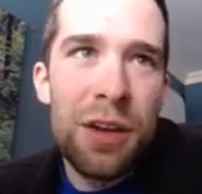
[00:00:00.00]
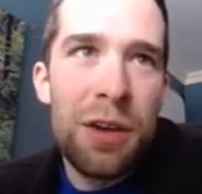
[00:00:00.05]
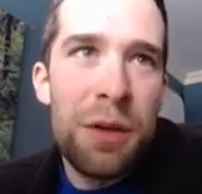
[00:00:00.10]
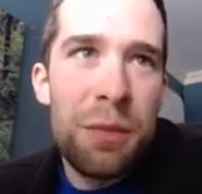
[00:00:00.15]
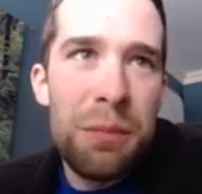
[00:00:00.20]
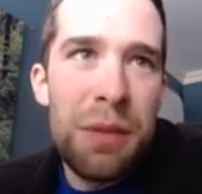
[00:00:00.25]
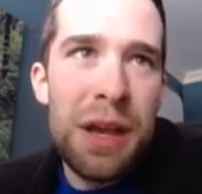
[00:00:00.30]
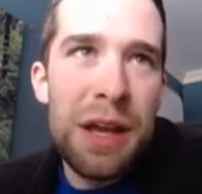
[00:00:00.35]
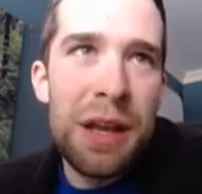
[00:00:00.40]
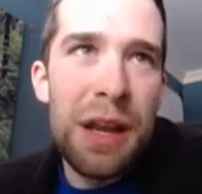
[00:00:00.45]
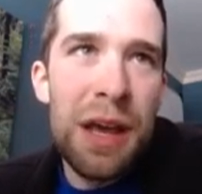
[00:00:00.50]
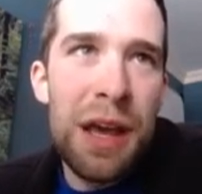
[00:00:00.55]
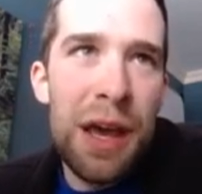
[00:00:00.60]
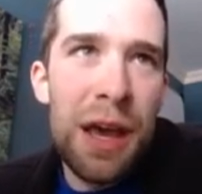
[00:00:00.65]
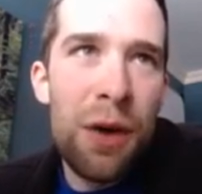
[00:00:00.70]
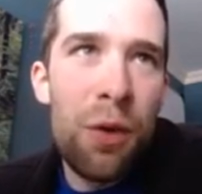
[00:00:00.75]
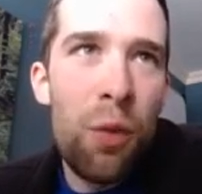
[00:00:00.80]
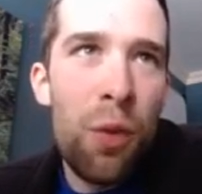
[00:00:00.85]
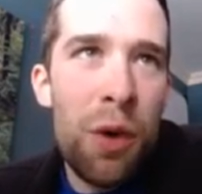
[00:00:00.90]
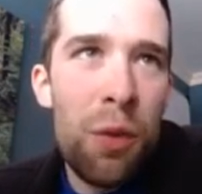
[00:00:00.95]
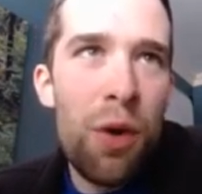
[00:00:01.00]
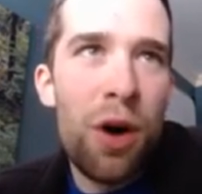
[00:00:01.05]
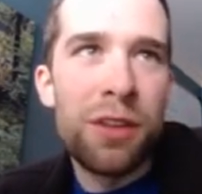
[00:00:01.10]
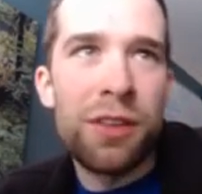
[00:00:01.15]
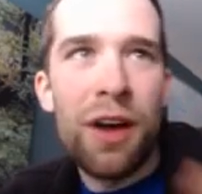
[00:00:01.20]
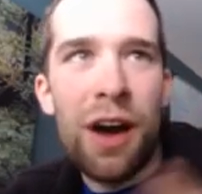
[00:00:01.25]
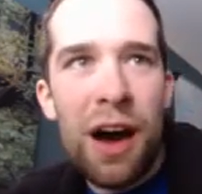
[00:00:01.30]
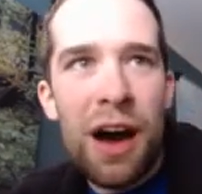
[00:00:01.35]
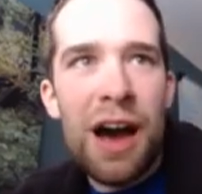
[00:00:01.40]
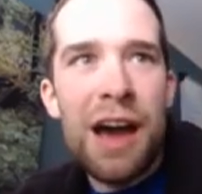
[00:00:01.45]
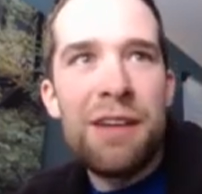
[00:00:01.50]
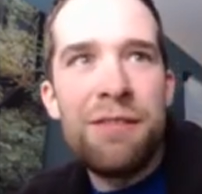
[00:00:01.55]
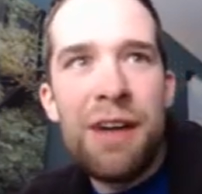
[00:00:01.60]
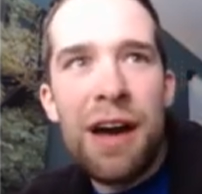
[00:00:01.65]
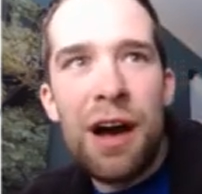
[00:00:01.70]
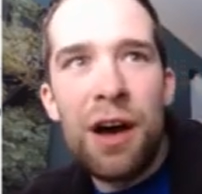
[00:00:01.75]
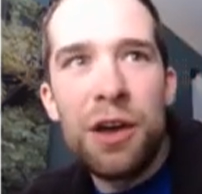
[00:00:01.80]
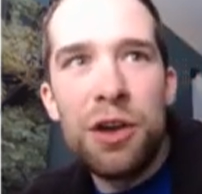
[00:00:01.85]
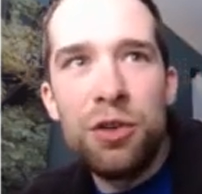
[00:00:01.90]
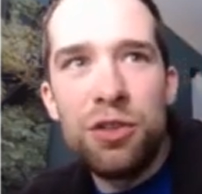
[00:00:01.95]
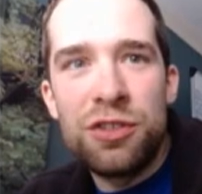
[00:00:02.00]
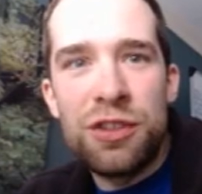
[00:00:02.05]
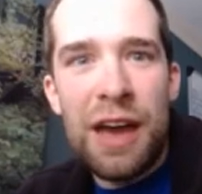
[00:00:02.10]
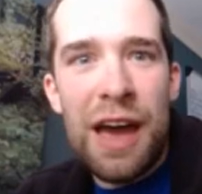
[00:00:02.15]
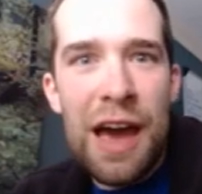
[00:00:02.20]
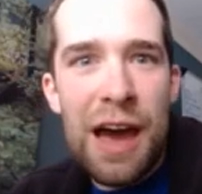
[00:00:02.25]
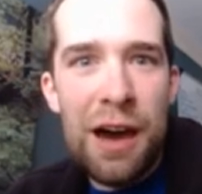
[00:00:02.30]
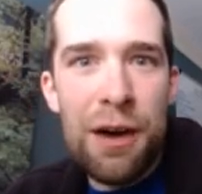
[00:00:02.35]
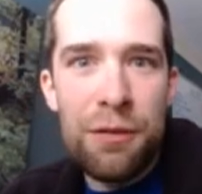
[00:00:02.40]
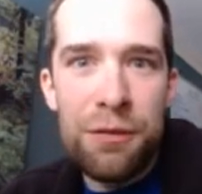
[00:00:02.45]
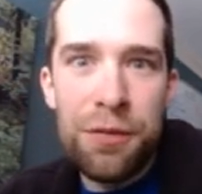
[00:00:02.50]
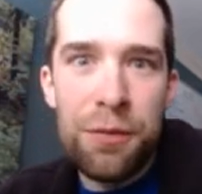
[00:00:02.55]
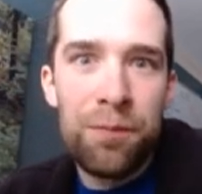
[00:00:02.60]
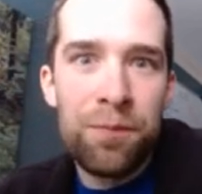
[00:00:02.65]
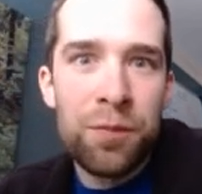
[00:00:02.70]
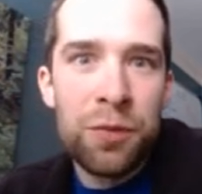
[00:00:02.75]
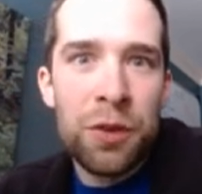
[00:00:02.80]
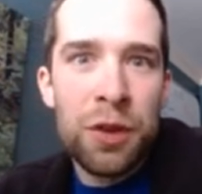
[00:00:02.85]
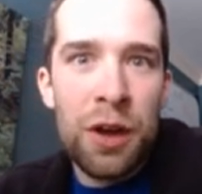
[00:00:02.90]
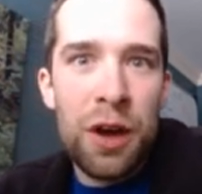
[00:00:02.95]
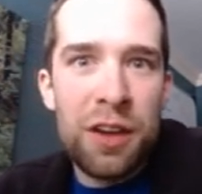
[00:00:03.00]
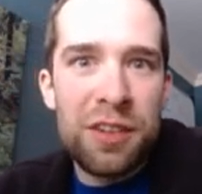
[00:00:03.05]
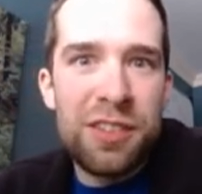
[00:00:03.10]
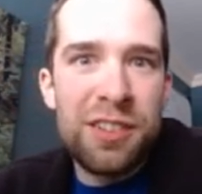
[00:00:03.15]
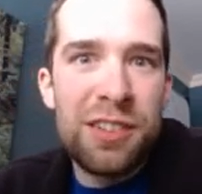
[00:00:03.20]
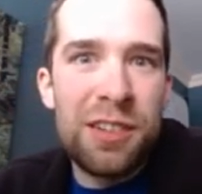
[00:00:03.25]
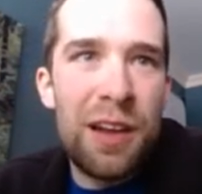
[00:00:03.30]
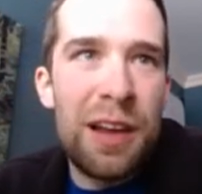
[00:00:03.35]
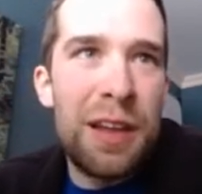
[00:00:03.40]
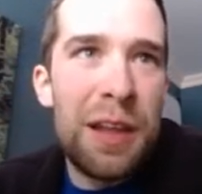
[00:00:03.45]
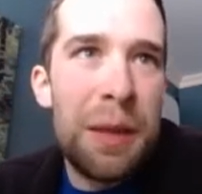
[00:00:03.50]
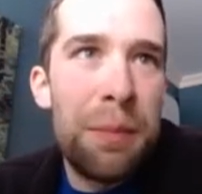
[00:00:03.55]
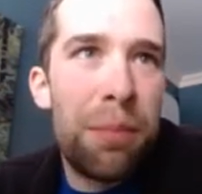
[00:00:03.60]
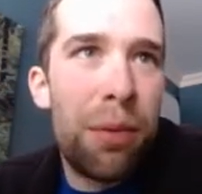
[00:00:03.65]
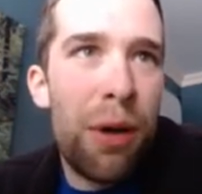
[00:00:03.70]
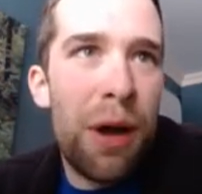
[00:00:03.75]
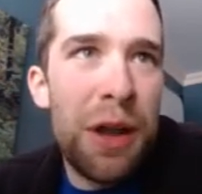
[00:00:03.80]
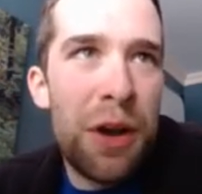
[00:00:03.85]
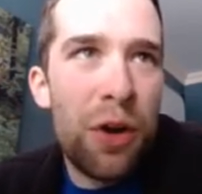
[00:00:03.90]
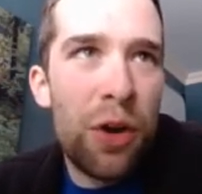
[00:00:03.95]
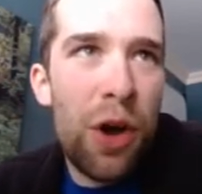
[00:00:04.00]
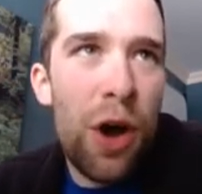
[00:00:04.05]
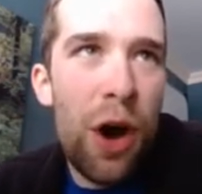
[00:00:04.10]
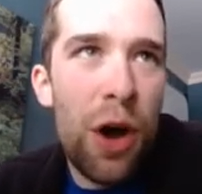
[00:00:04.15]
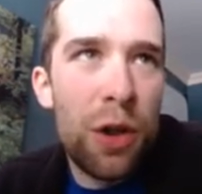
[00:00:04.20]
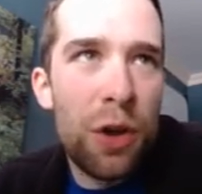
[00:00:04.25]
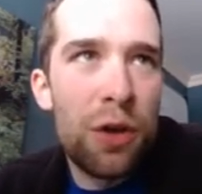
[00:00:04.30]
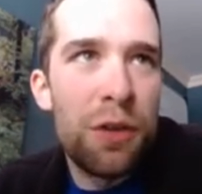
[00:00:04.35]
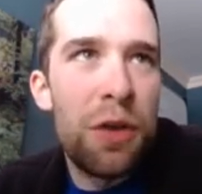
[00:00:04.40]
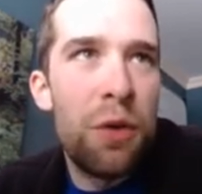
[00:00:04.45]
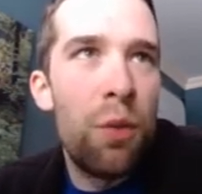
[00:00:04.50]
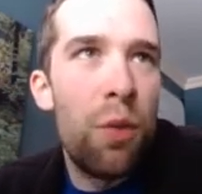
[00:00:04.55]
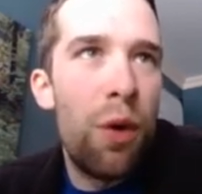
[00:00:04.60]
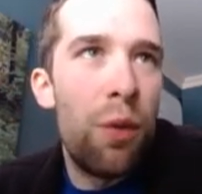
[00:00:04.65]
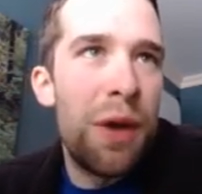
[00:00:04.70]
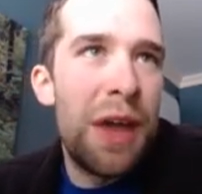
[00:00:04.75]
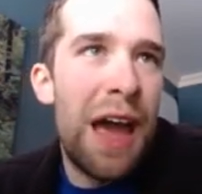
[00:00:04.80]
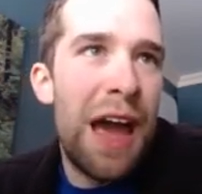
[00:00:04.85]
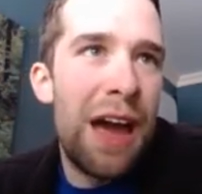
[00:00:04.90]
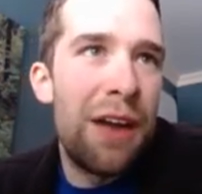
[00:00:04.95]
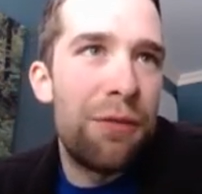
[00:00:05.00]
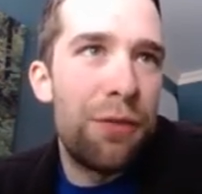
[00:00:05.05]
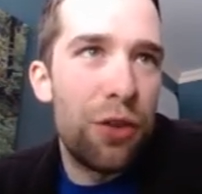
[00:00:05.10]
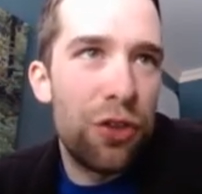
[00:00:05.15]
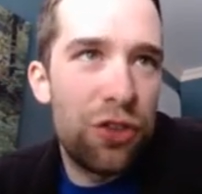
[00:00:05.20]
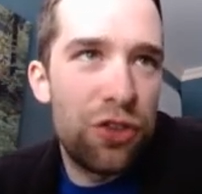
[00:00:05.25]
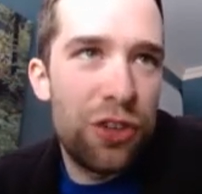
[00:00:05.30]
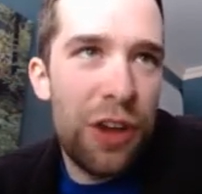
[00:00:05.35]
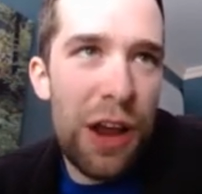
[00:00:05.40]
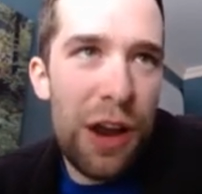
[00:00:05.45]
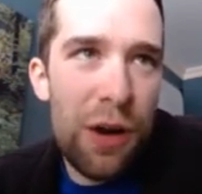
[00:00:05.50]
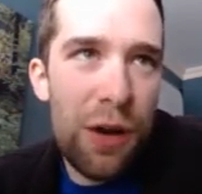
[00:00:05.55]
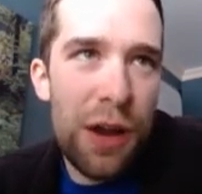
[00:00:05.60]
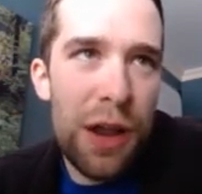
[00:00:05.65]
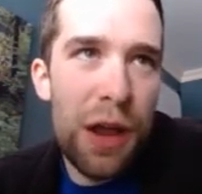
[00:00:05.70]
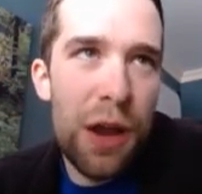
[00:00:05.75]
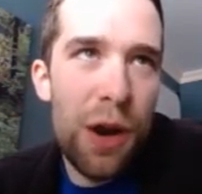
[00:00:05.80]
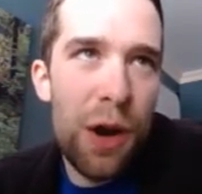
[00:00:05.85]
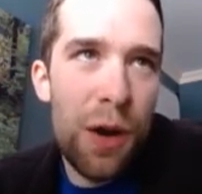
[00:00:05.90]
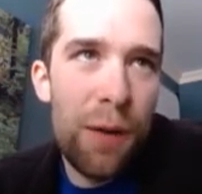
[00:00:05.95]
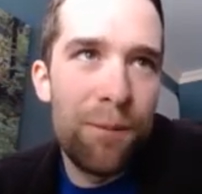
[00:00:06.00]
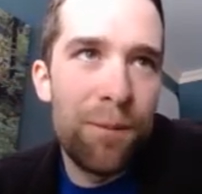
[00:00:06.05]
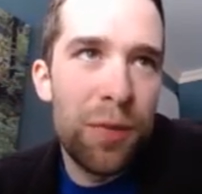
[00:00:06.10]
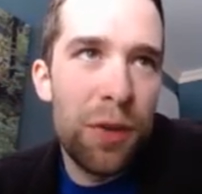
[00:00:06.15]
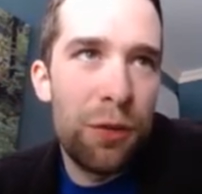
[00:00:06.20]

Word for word: meaning we want the high values to have a slightly brighter color than what we had for share here.